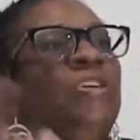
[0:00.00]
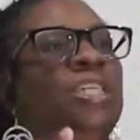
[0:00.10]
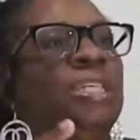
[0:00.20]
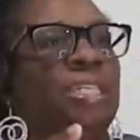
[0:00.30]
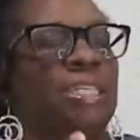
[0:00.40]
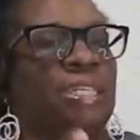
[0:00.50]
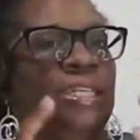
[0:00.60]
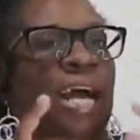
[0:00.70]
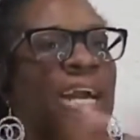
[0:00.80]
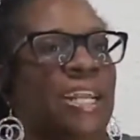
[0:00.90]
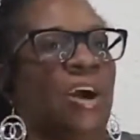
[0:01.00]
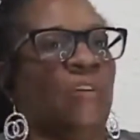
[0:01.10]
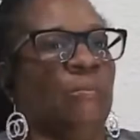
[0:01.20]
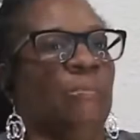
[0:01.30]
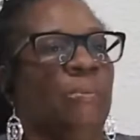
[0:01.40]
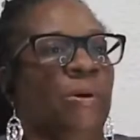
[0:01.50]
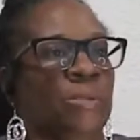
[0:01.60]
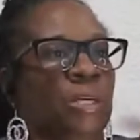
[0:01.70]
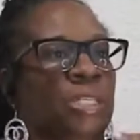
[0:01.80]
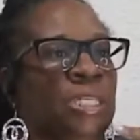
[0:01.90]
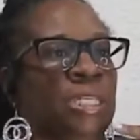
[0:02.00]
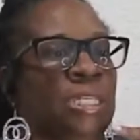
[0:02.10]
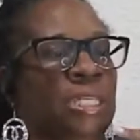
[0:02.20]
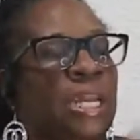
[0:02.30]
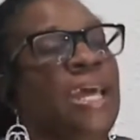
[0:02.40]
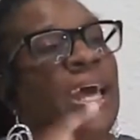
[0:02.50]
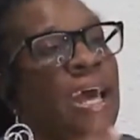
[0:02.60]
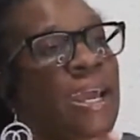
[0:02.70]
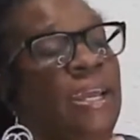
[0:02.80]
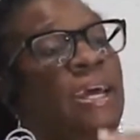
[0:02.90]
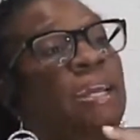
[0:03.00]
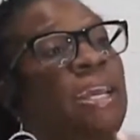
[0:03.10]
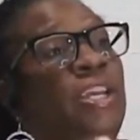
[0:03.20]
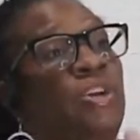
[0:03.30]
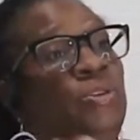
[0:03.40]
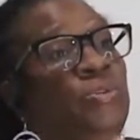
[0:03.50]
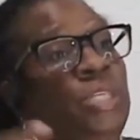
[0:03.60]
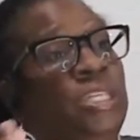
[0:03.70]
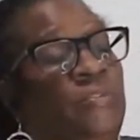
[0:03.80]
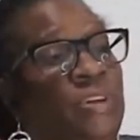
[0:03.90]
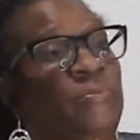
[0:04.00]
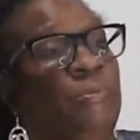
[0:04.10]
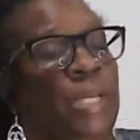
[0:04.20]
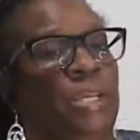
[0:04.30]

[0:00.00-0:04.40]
Here's the next thing. I got a call from a promoter. Hey, can you do this event for